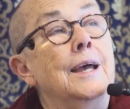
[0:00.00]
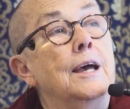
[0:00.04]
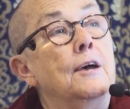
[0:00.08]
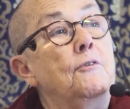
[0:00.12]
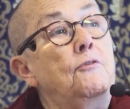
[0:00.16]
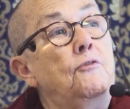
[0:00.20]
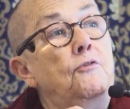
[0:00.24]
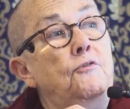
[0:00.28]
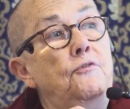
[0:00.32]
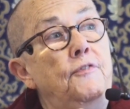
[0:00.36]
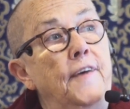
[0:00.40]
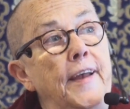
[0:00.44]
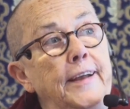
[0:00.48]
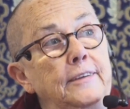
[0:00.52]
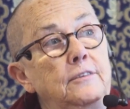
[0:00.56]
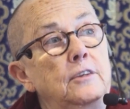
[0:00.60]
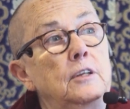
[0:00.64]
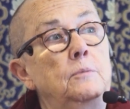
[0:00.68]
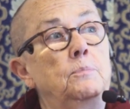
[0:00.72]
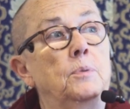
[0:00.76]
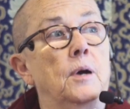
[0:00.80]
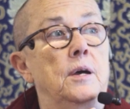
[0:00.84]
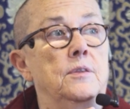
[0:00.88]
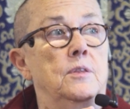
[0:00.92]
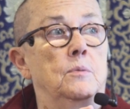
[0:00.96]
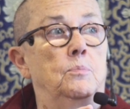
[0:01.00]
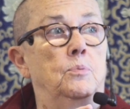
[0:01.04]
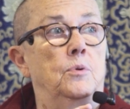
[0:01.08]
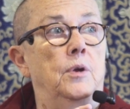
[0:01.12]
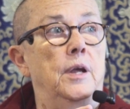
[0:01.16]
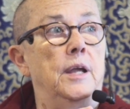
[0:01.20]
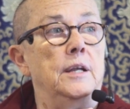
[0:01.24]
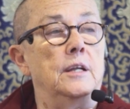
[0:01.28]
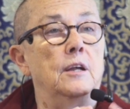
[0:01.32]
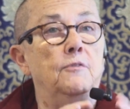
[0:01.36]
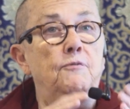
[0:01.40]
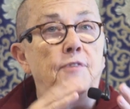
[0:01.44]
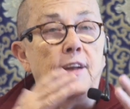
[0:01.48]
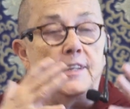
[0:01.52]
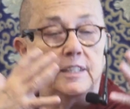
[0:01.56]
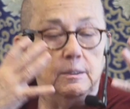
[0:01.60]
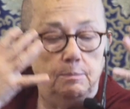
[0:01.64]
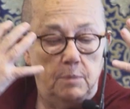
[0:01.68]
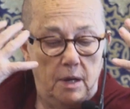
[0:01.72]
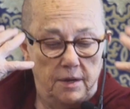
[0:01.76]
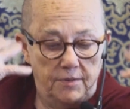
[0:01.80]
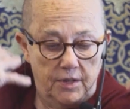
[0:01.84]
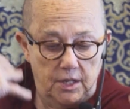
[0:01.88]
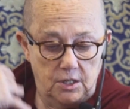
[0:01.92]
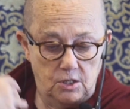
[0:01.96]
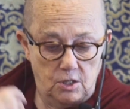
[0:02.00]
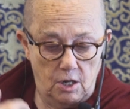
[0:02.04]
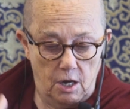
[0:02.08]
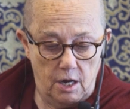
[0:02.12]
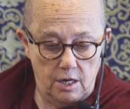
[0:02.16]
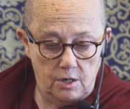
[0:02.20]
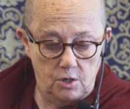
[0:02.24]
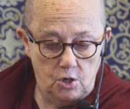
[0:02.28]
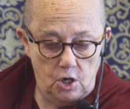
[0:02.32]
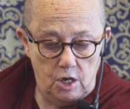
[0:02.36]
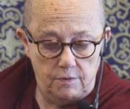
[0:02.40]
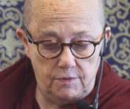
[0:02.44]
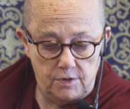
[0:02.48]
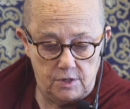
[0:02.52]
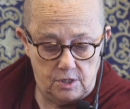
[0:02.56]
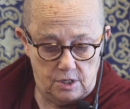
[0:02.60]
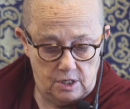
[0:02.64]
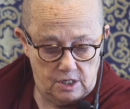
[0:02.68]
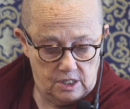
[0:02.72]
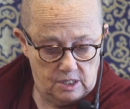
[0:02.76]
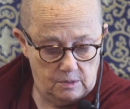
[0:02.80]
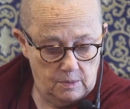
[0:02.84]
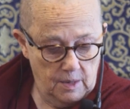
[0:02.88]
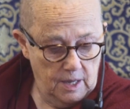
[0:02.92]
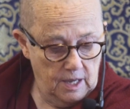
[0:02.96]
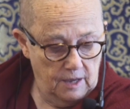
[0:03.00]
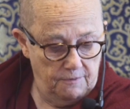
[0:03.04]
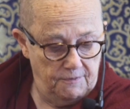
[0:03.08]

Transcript: Affected by the brain, affected by the entire nervous system,